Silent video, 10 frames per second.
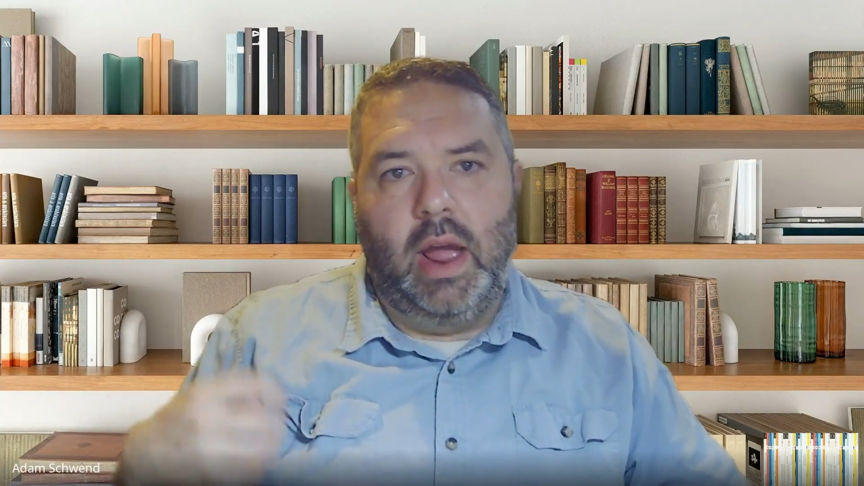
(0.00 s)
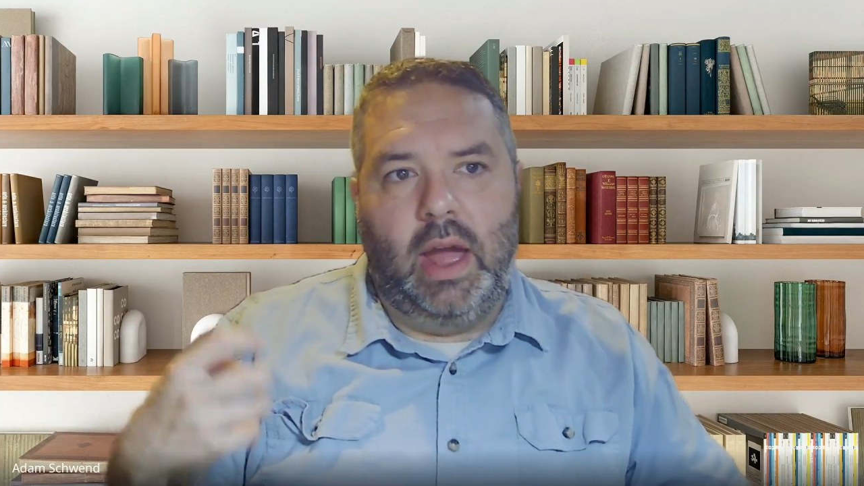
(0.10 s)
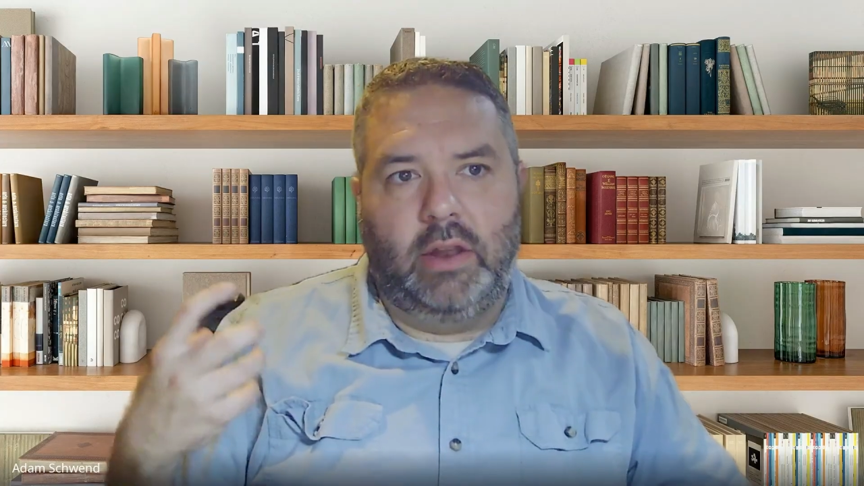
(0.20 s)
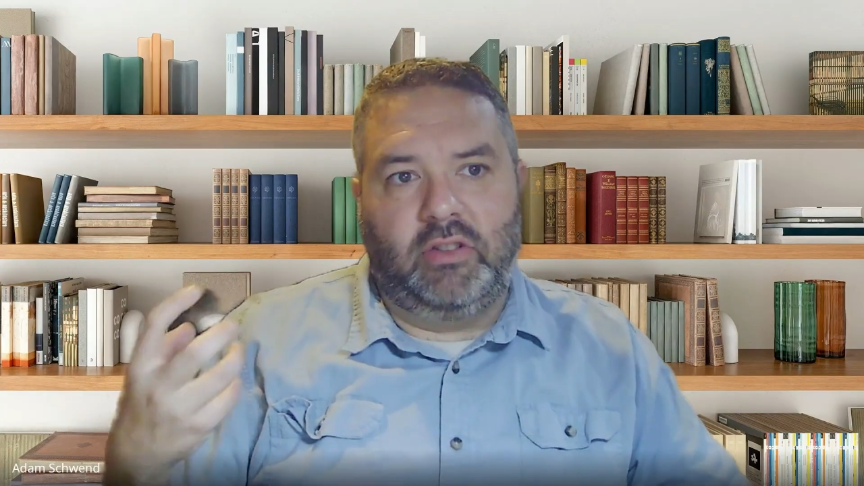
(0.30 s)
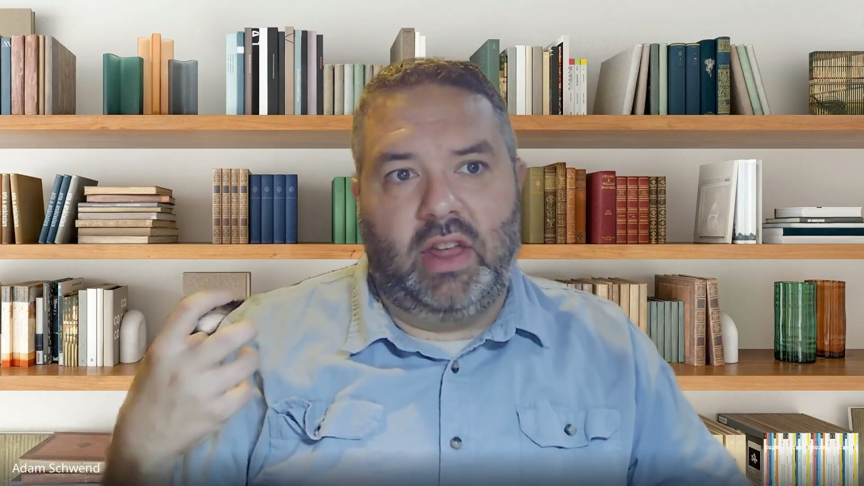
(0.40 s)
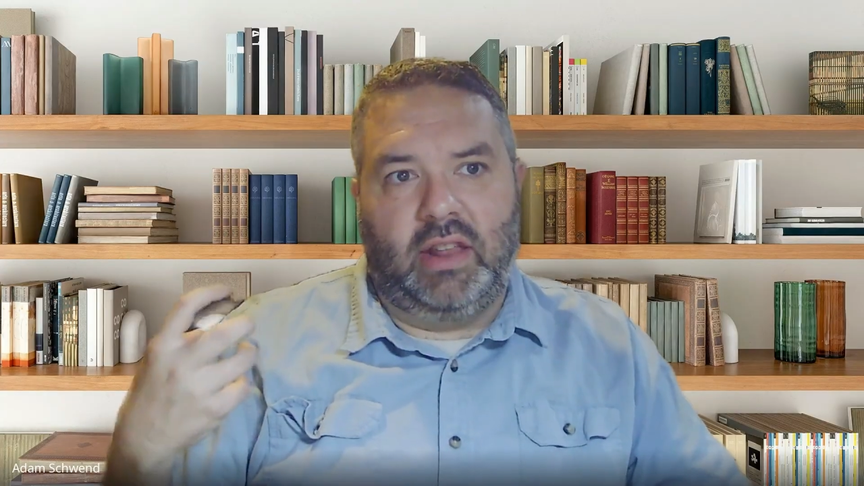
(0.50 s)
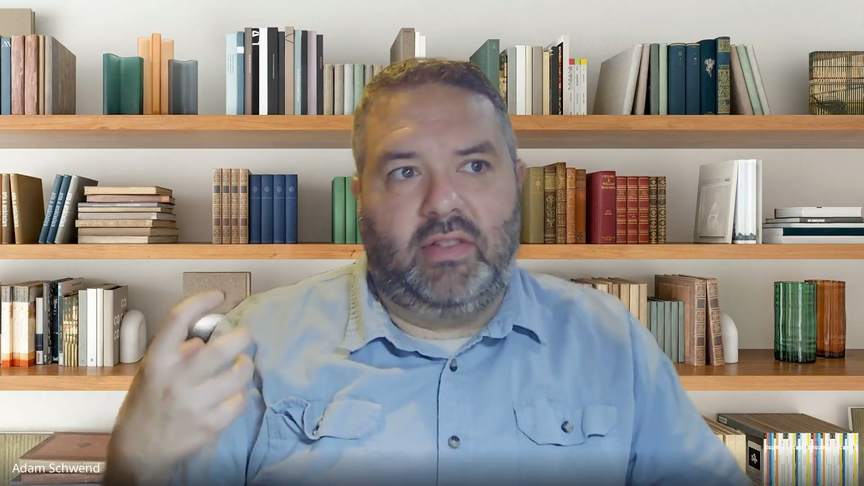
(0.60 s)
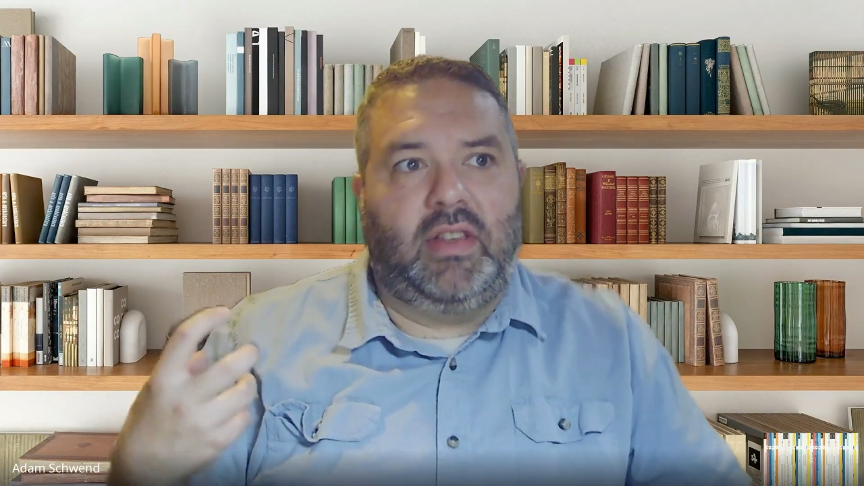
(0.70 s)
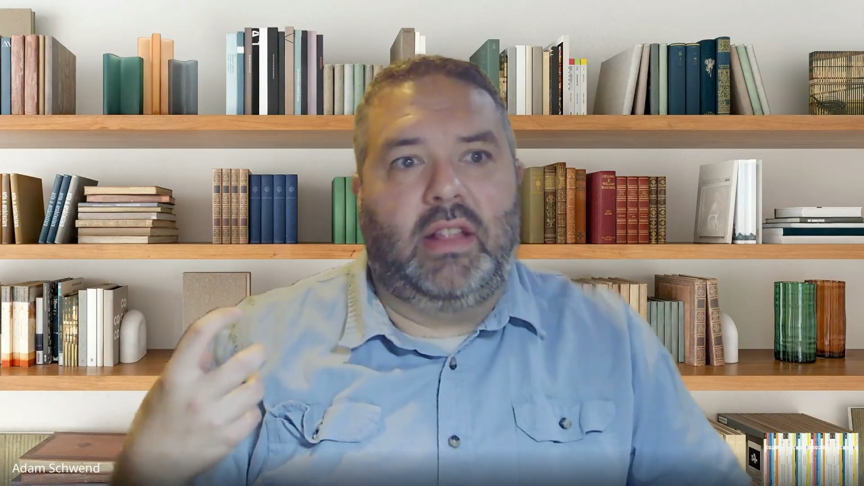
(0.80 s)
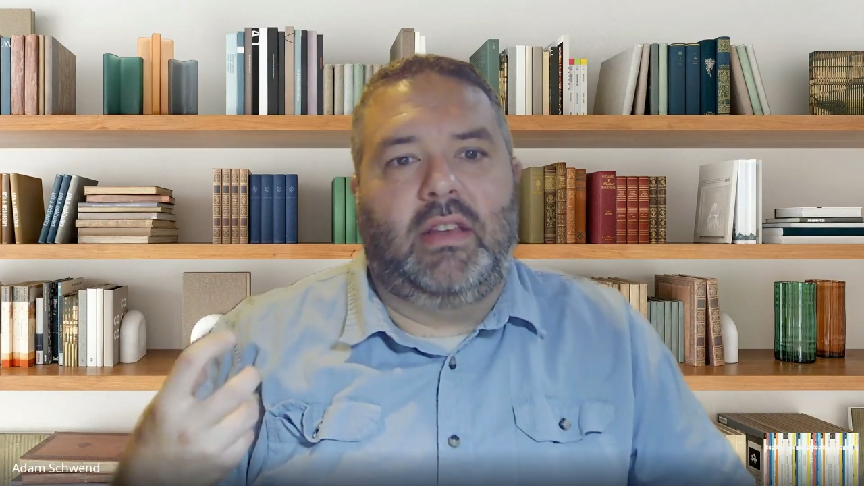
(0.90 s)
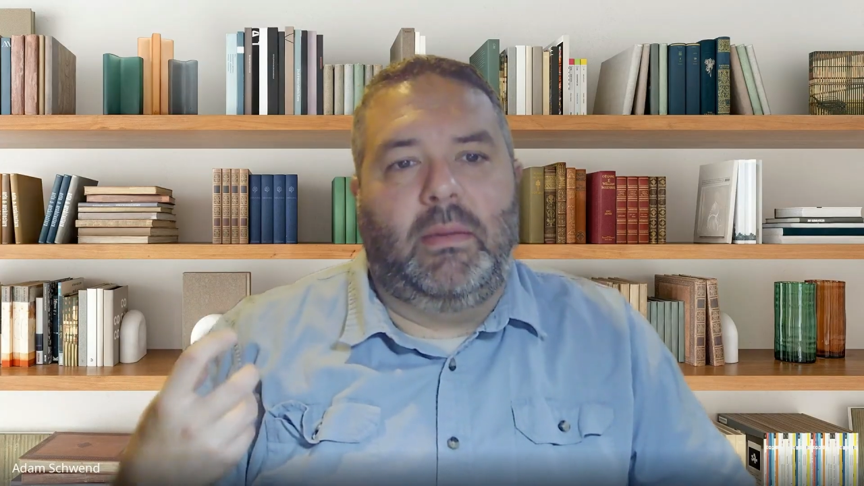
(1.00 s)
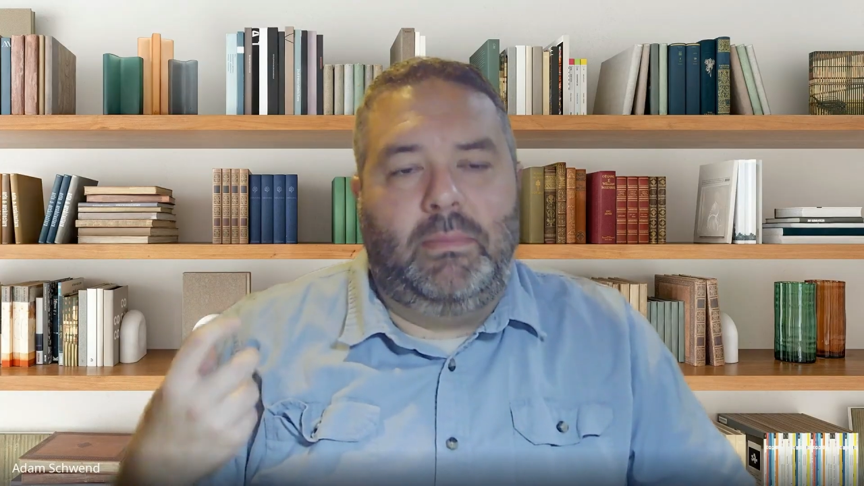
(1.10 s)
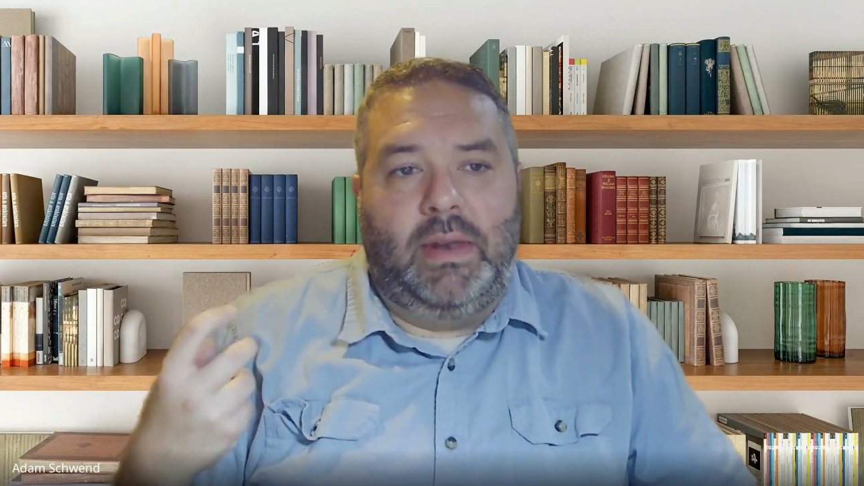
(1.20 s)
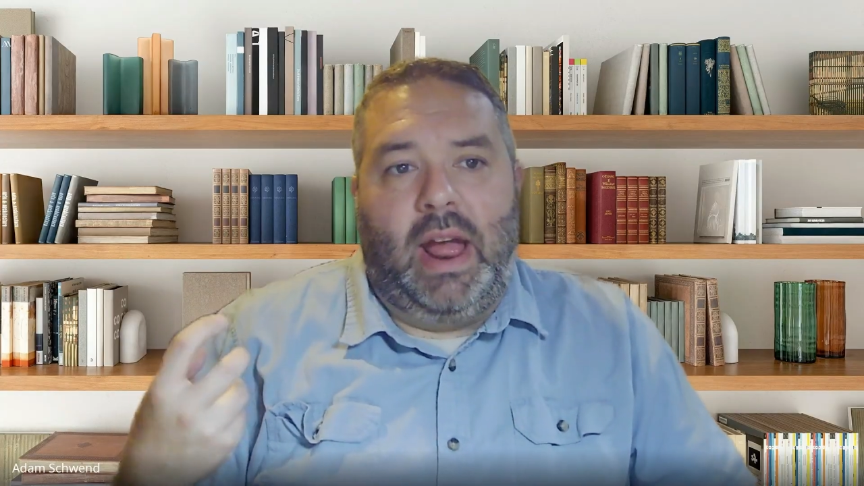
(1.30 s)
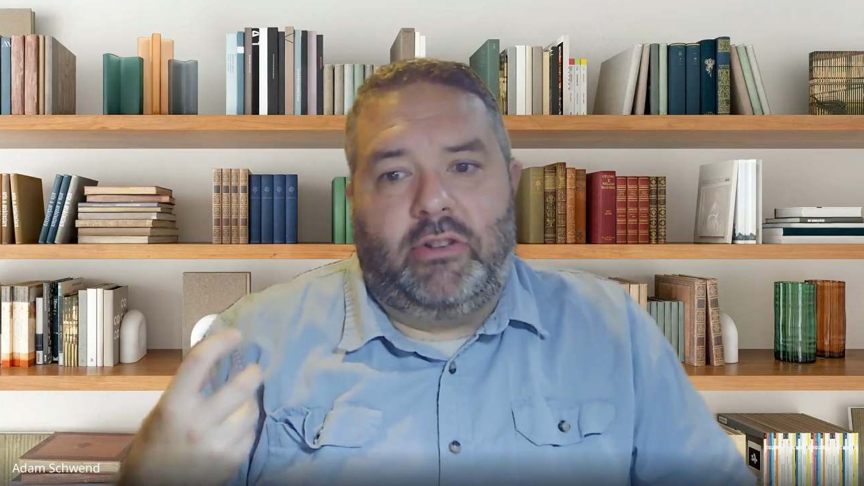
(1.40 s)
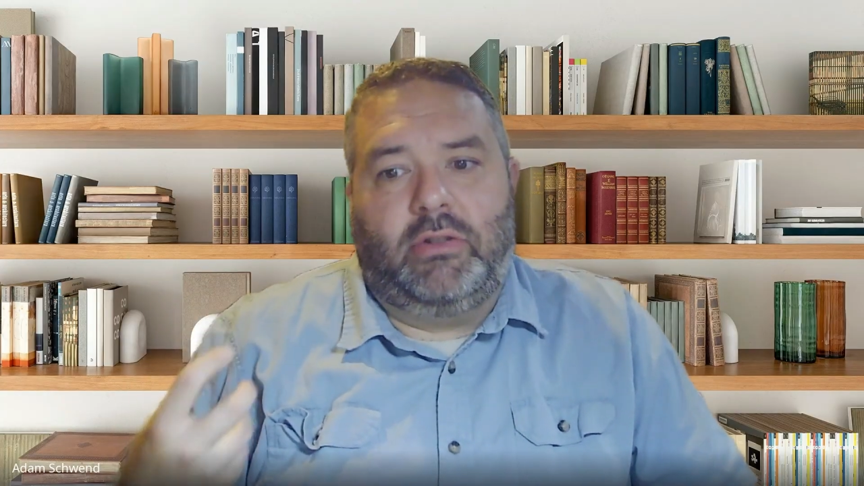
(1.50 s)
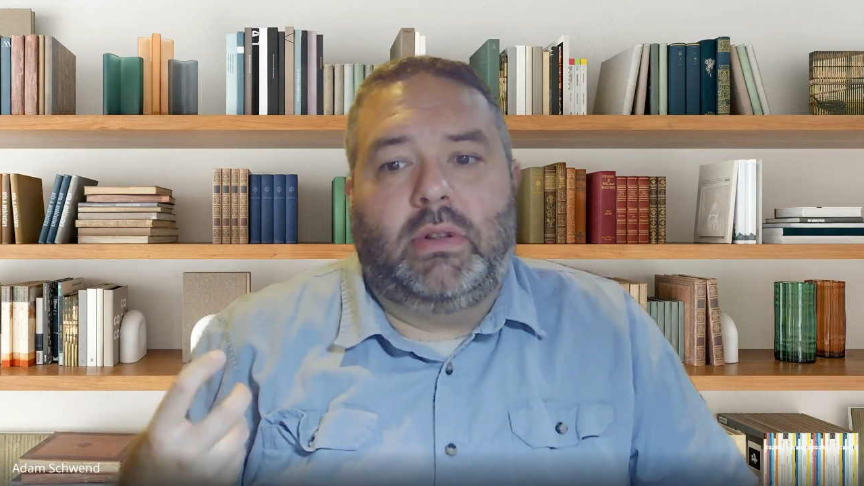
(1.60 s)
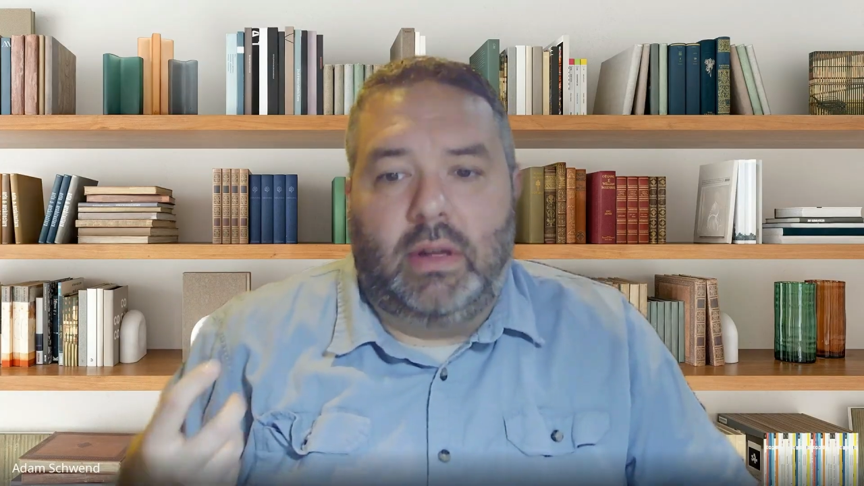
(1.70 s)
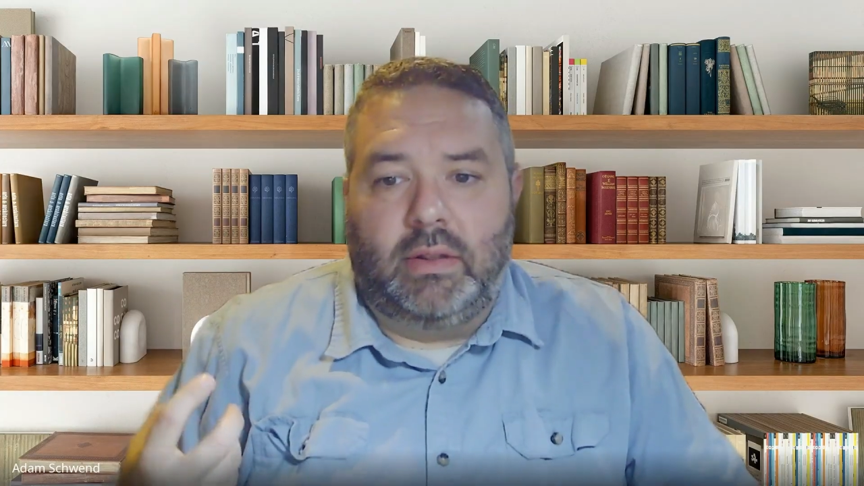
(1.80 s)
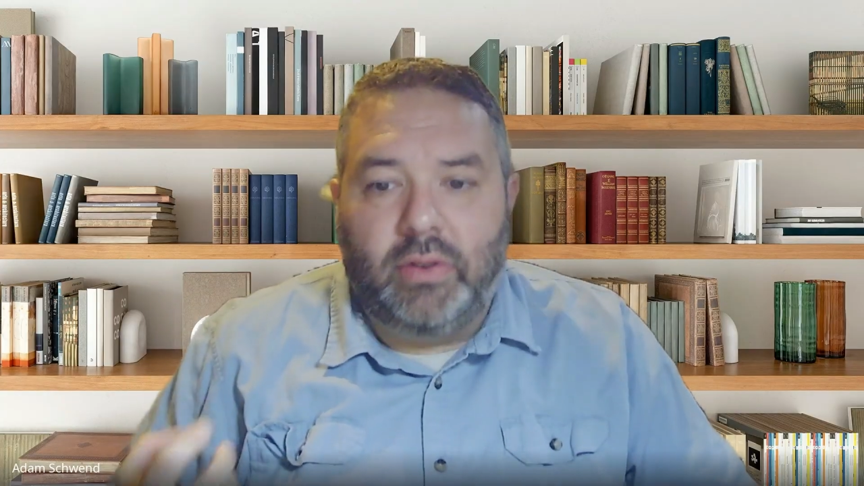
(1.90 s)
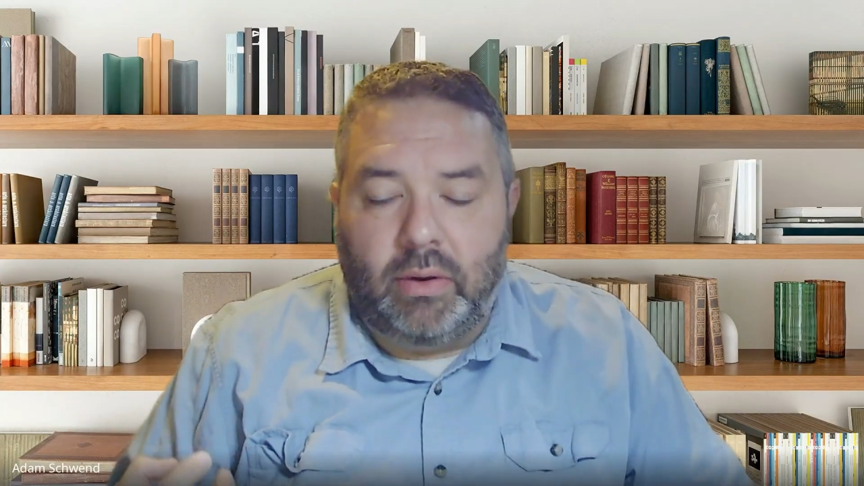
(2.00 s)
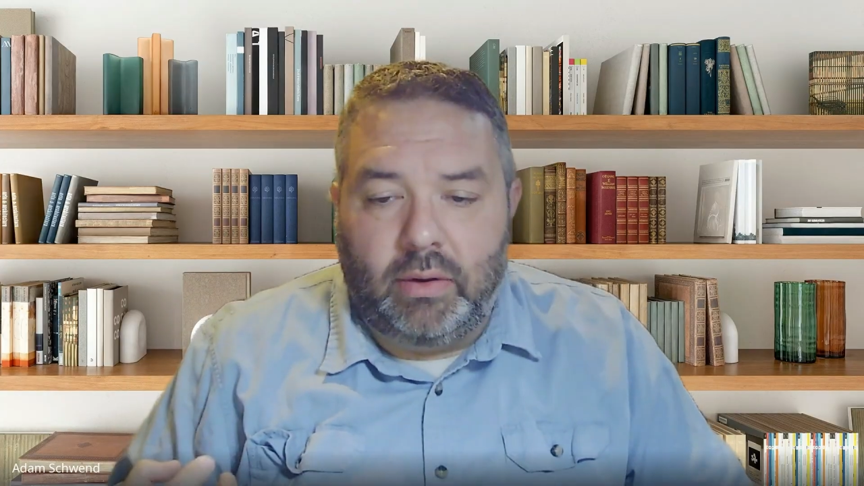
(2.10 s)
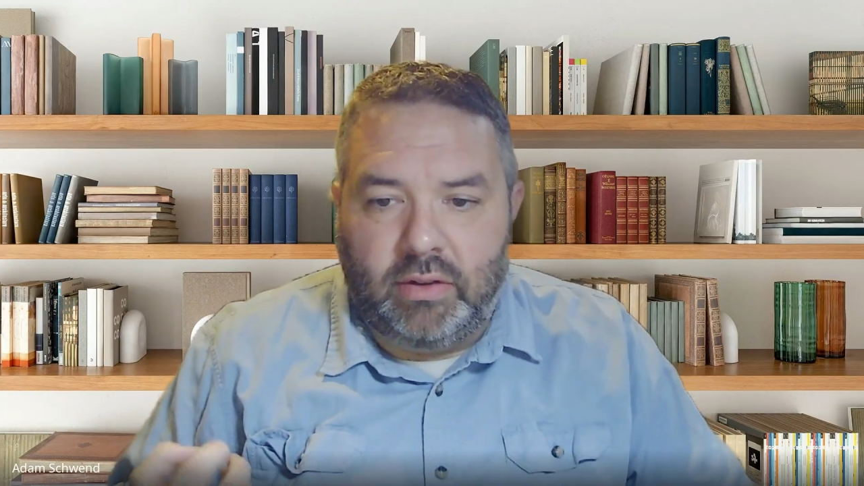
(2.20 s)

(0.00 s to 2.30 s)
and it just kind of sends up natural concerns.